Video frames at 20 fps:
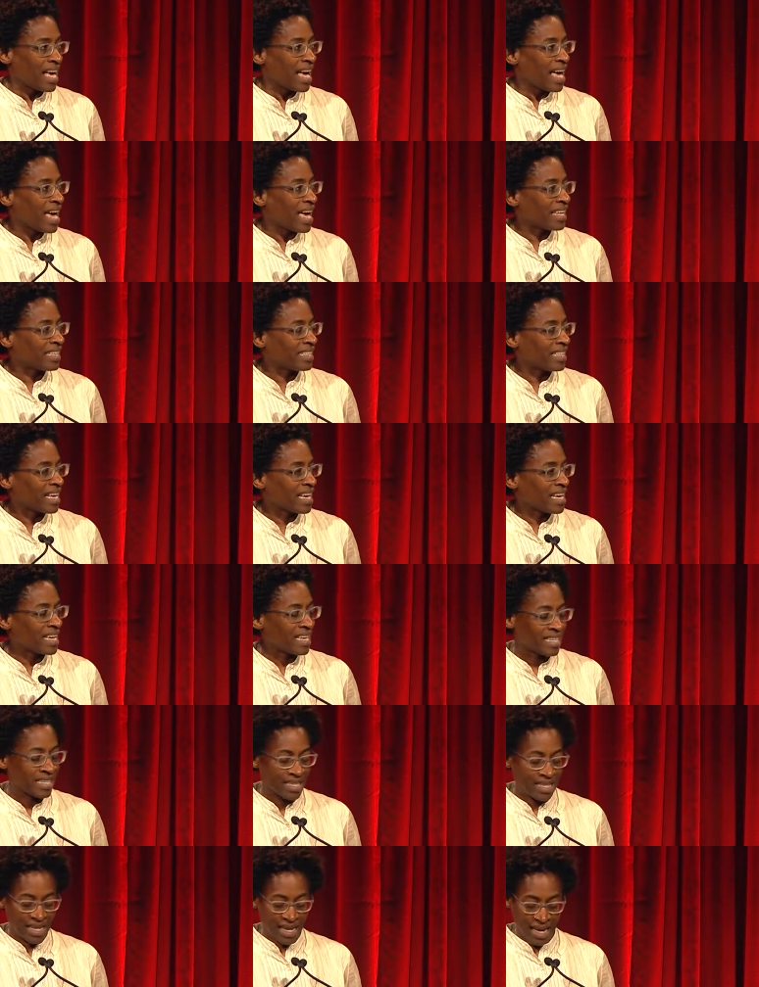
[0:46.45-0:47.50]
And
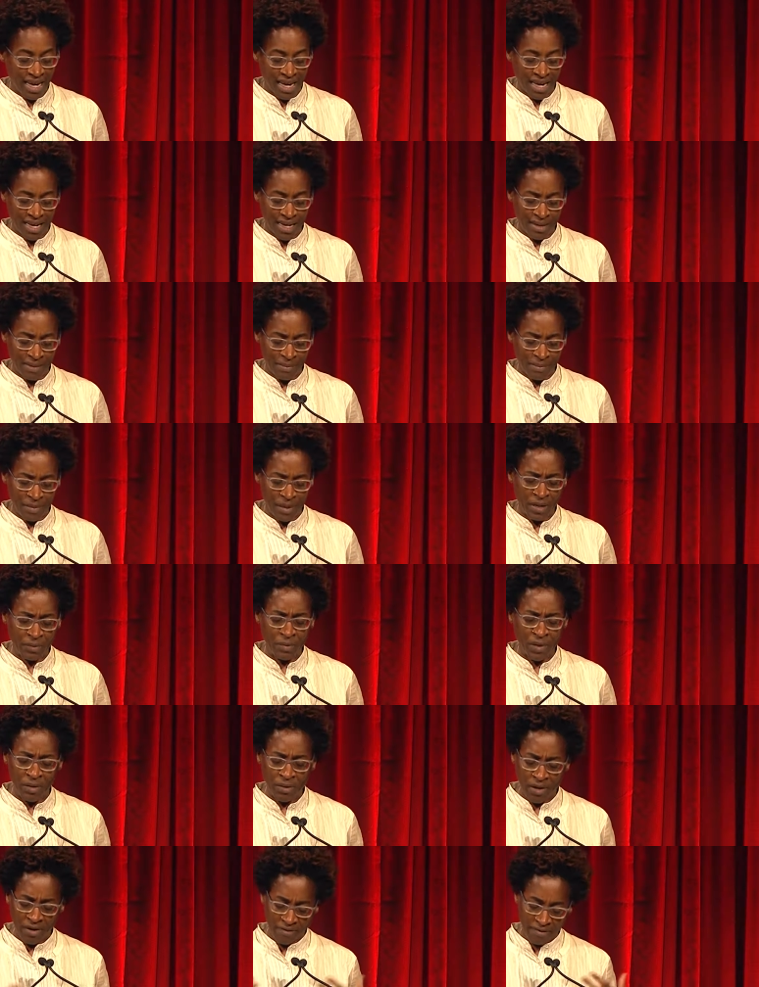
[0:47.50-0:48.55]
then when
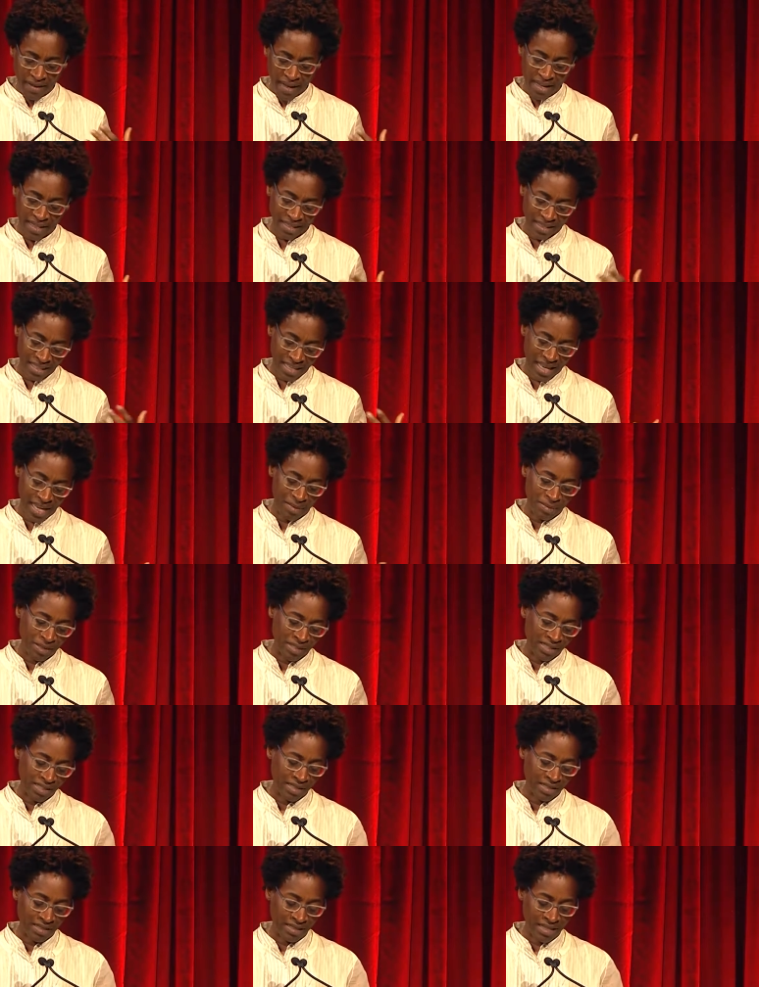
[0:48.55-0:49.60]
we were finally able
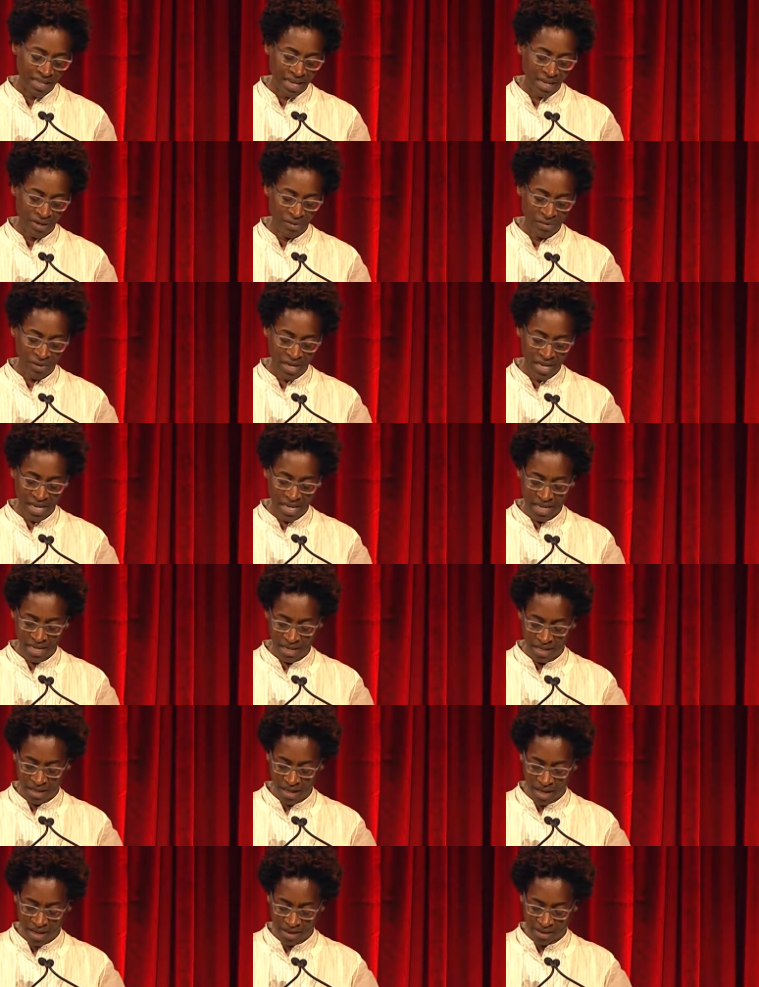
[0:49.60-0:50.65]
to learn how to read,
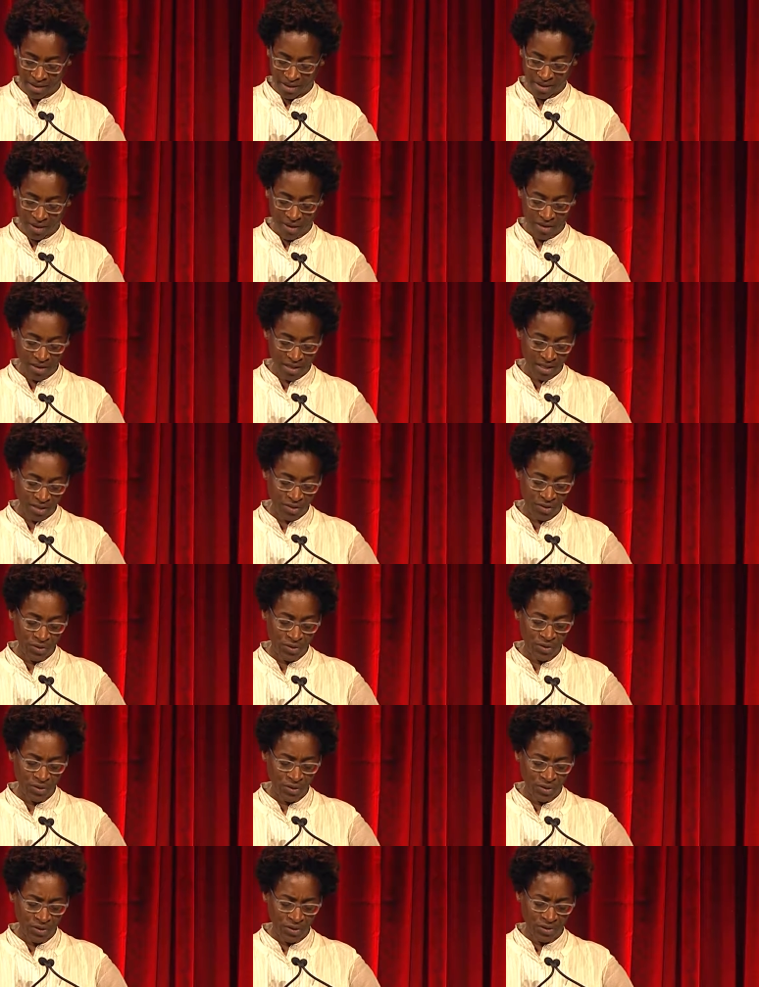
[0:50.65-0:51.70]
so the
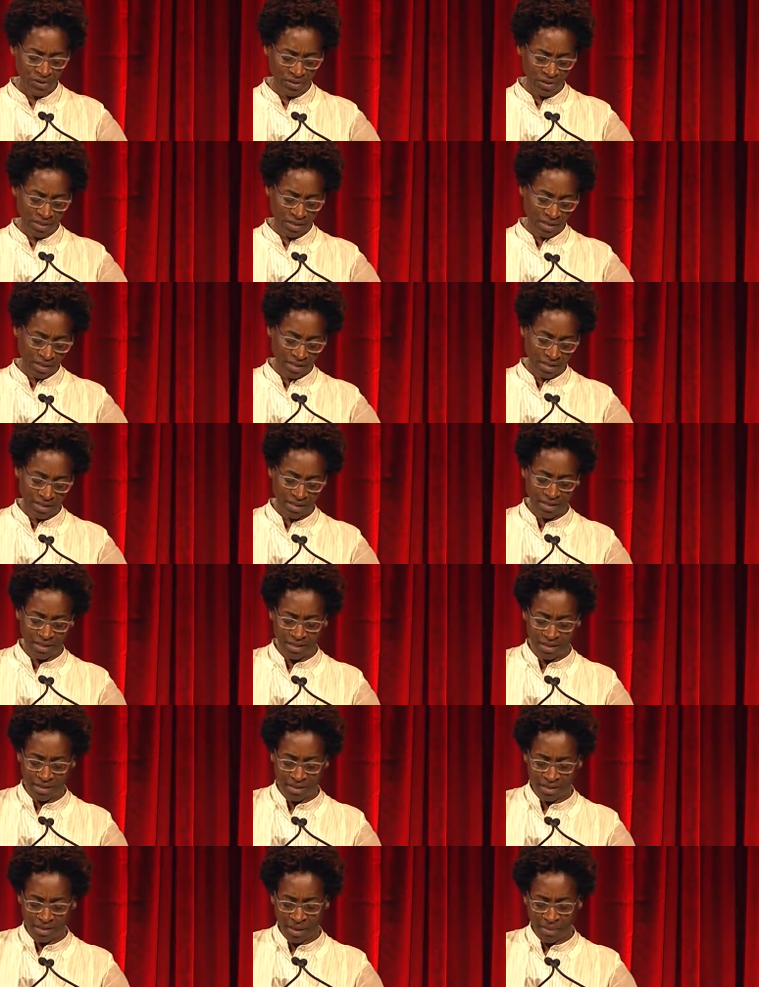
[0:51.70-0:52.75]
schools, to
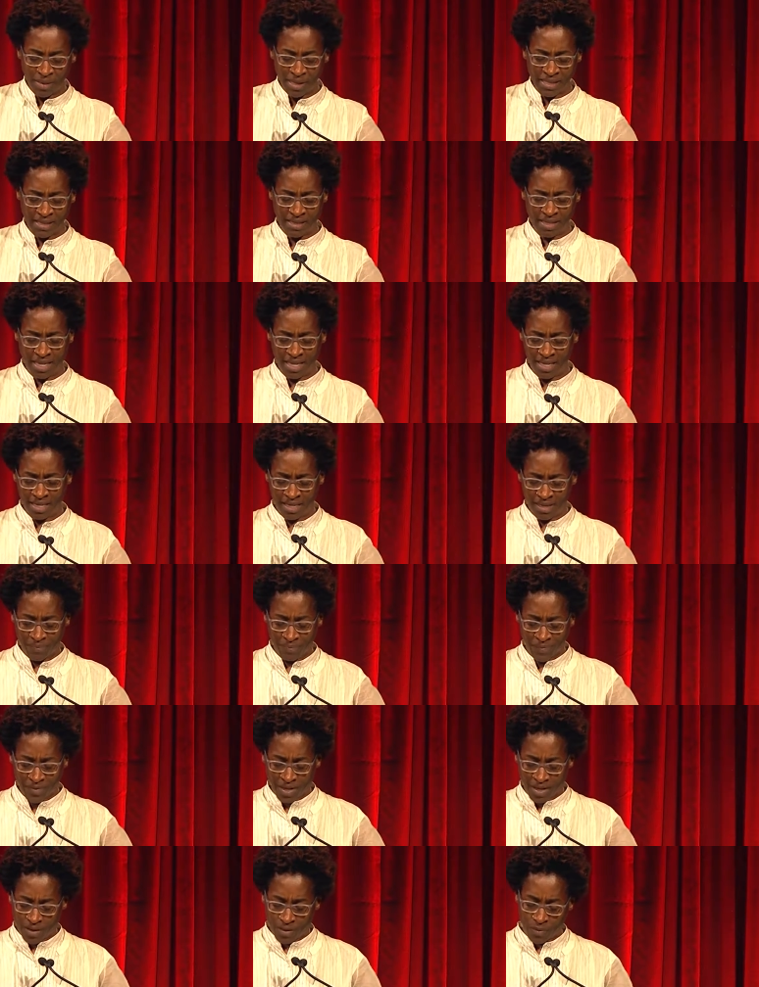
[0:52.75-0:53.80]
some extent,
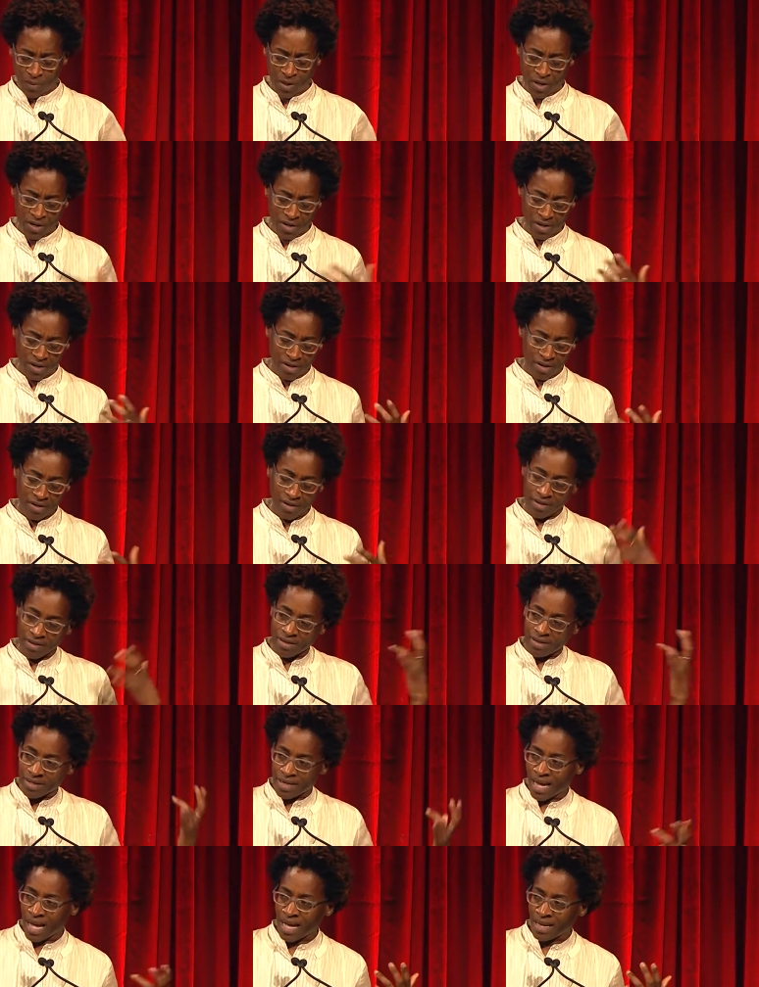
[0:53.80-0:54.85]
were
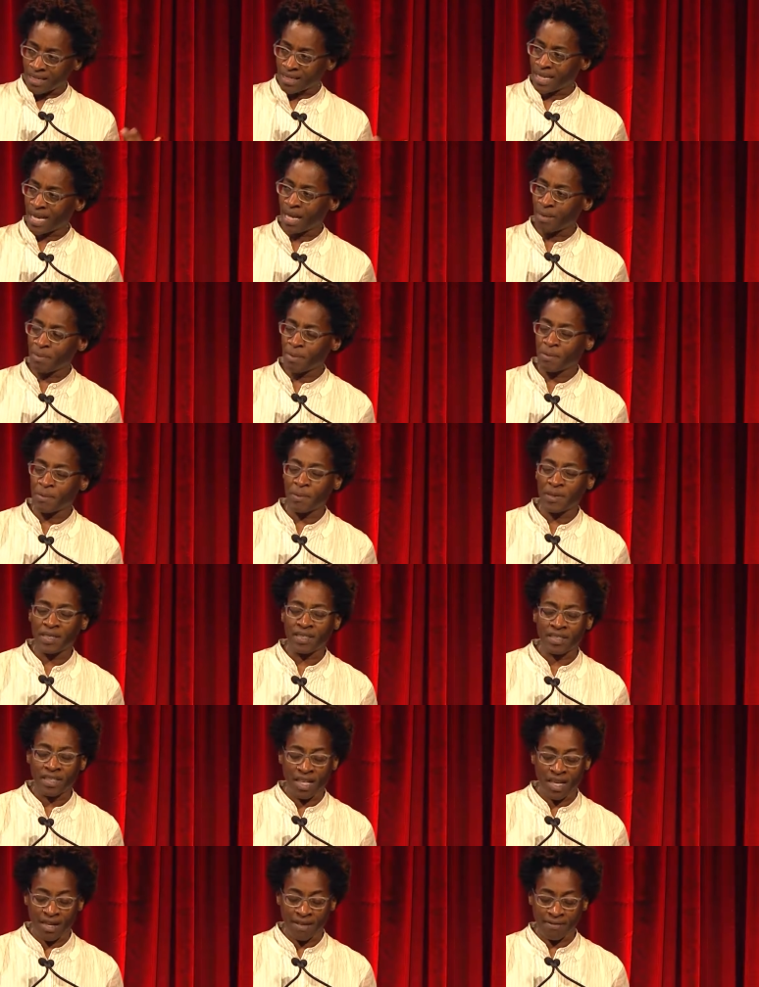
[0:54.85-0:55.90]
not
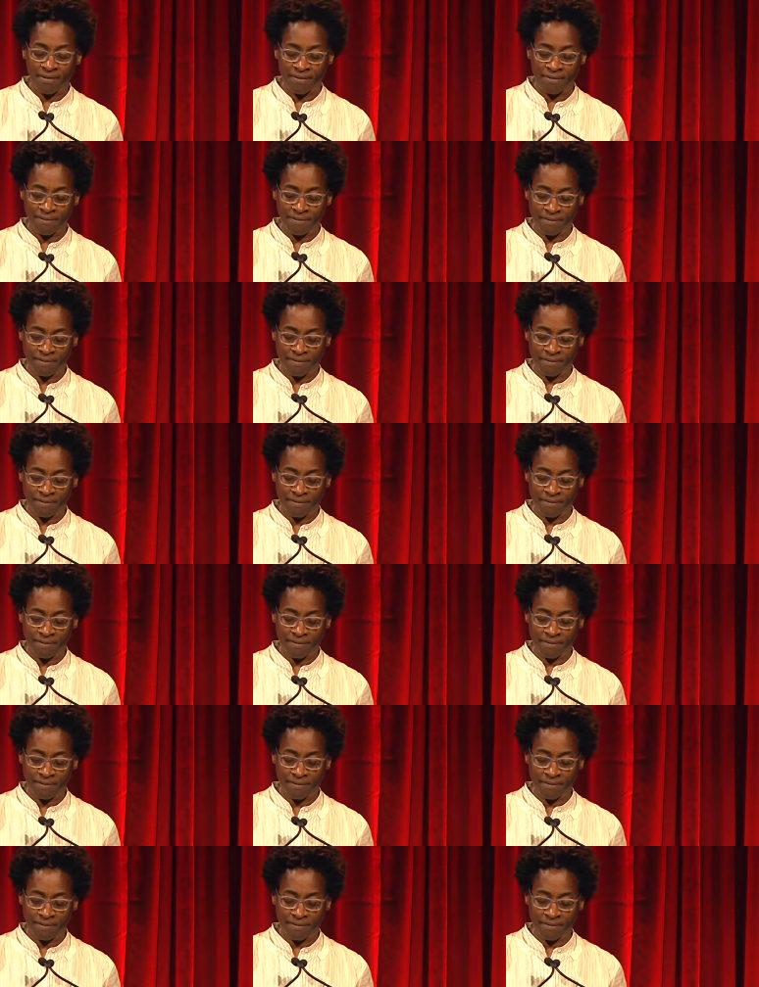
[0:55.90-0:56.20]
capable of